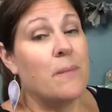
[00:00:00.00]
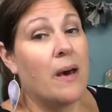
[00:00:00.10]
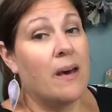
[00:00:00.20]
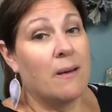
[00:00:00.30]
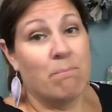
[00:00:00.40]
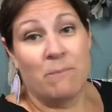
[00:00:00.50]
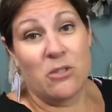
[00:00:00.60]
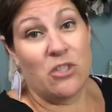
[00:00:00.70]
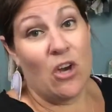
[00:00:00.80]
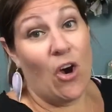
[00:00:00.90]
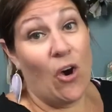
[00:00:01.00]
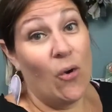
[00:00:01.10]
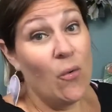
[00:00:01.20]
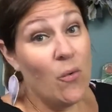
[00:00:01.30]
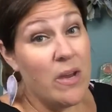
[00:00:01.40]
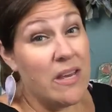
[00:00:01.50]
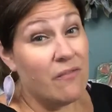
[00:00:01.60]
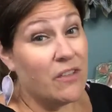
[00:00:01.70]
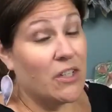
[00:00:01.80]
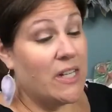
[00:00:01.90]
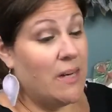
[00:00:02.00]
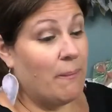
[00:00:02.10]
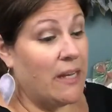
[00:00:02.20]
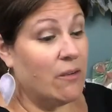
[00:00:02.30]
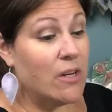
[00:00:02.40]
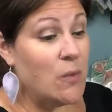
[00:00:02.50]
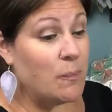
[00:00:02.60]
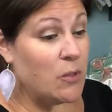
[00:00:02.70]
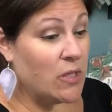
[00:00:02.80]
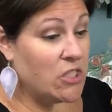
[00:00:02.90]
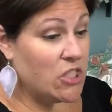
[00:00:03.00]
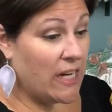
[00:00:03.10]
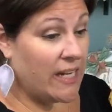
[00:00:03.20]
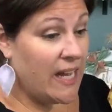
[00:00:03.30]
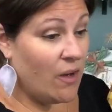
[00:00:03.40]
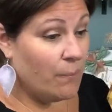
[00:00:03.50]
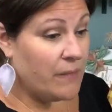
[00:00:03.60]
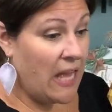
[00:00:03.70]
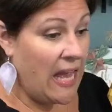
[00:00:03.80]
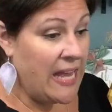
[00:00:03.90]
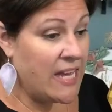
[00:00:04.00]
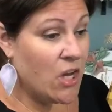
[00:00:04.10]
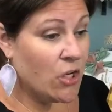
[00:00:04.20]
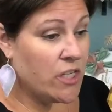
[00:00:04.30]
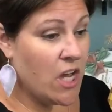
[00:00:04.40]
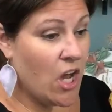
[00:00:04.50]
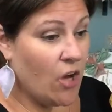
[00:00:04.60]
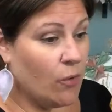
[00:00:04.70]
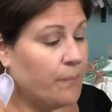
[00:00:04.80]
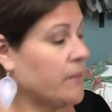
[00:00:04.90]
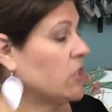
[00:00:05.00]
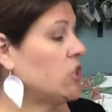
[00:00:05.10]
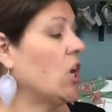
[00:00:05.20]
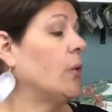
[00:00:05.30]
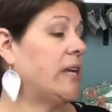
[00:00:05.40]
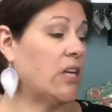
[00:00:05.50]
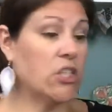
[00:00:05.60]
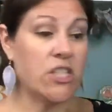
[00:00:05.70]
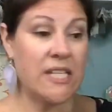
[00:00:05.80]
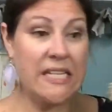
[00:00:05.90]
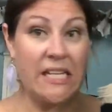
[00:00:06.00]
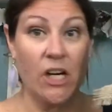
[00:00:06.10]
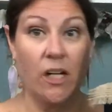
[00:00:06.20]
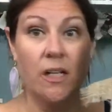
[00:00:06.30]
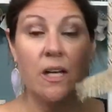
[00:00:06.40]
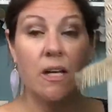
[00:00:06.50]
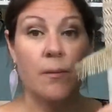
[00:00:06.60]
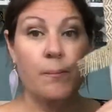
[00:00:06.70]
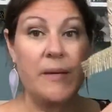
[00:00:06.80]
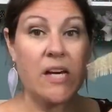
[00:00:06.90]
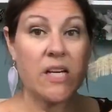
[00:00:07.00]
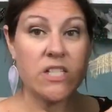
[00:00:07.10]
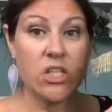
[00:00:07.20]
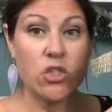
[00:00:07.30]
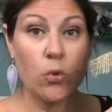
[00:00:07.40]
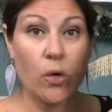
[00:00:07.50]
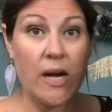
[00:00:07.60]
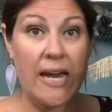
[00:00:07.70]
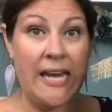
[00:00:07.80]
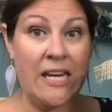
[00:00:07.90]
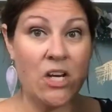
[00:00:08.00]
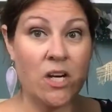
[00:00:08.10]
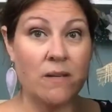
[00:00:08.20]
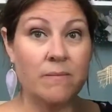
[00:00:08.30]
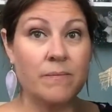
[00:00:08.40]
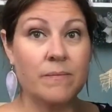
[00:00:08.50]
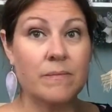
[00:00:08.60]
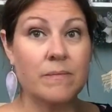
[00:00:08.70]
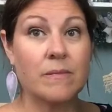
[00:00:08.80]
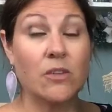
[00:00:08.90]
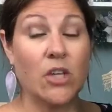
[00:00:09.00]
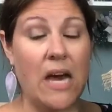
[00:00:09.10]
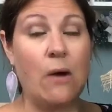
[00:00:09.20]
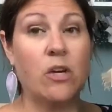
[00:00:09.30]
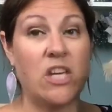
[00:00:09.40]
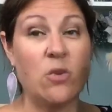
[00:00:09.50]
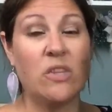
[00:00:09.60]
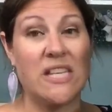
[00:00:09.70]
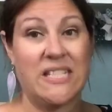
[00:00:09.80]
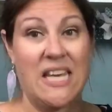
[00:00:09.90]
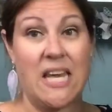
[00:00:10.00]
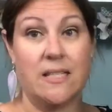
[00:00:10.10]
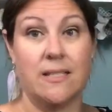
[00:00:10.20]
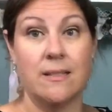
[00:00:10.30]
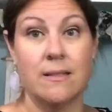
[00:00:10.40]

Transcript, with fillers: Um, so if you're in my group, you can check it out. Hang or no? So here's the deal. Because the door hanger, look how cute this is.